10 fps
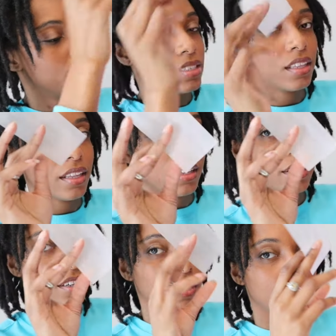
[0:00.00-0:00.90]
So,
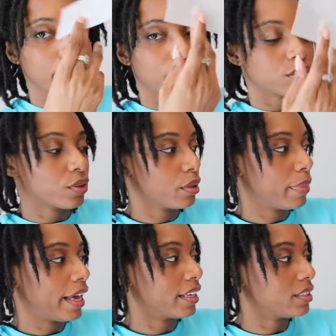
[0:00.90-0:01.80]
you know, they make sure the
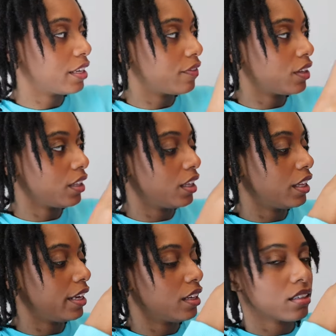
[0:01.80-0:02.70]
bag is definitely
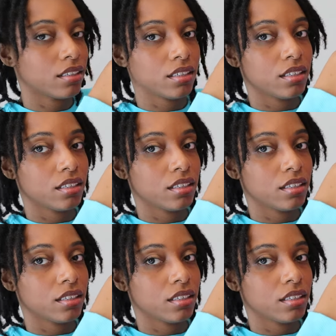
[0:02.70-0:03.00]
like